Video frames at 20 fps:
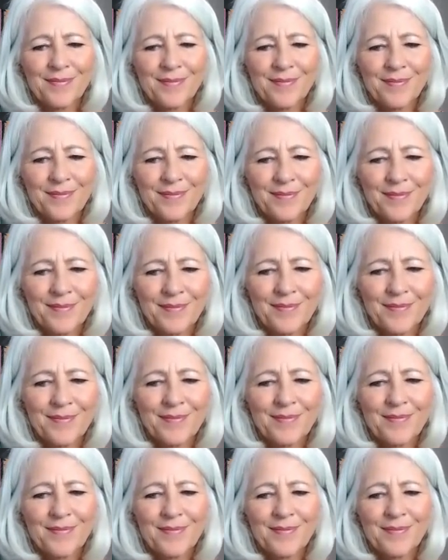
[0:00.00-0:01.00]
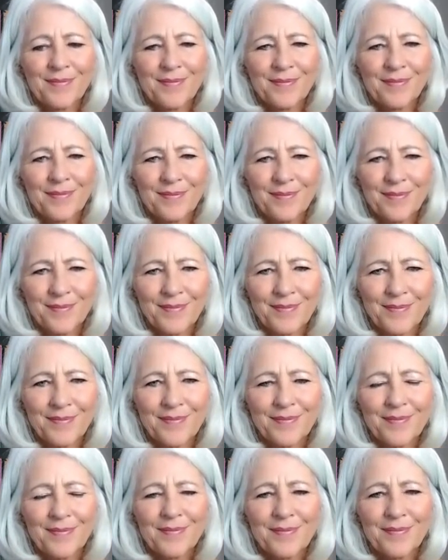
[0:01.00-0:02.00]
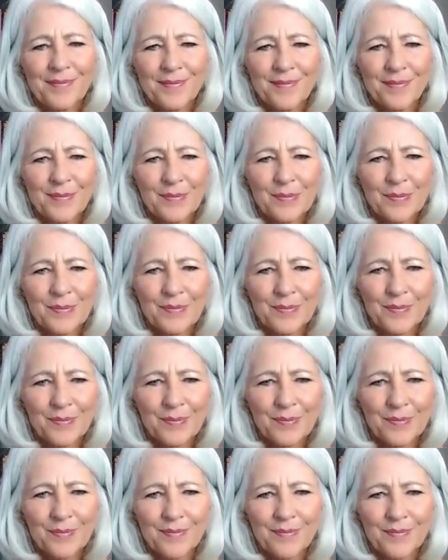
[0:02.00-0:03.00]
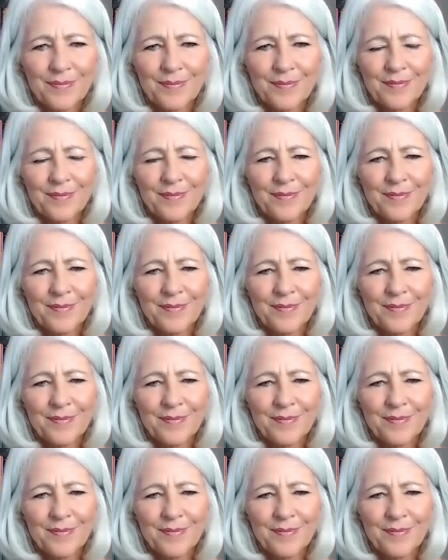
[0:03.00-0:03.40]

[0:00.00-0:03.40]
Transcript: (silent)